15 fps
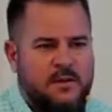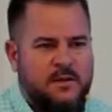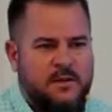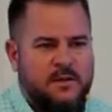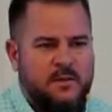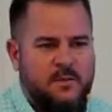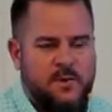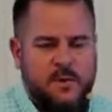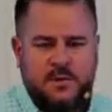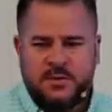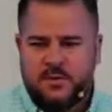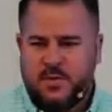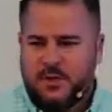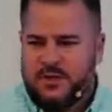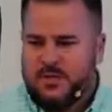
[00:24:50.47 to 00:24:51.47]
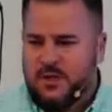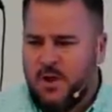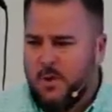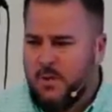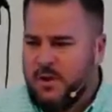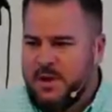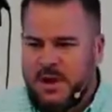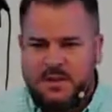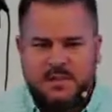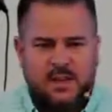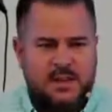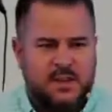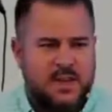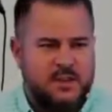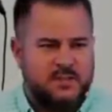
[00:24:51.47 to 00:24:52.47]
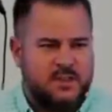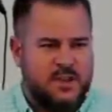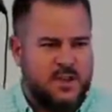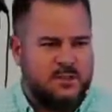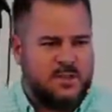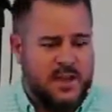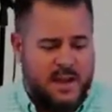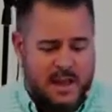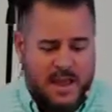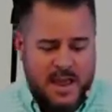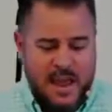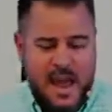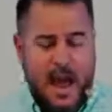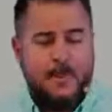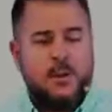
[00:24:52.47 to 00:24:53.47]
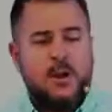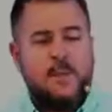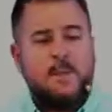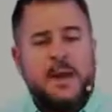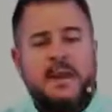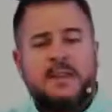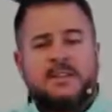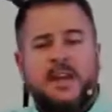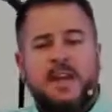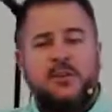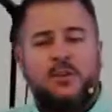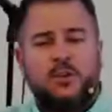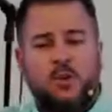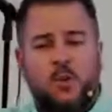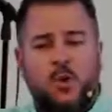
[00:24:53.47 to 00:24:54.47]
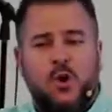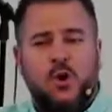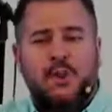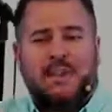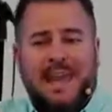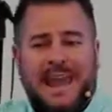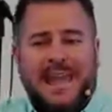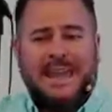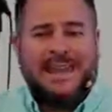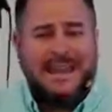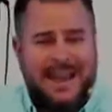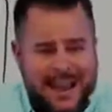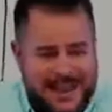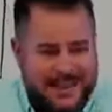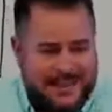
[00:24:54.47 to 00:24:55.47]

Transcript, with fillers: We were just reading Psalm 119 yesterday. It was like, I'm going to meditate on your Word day and night.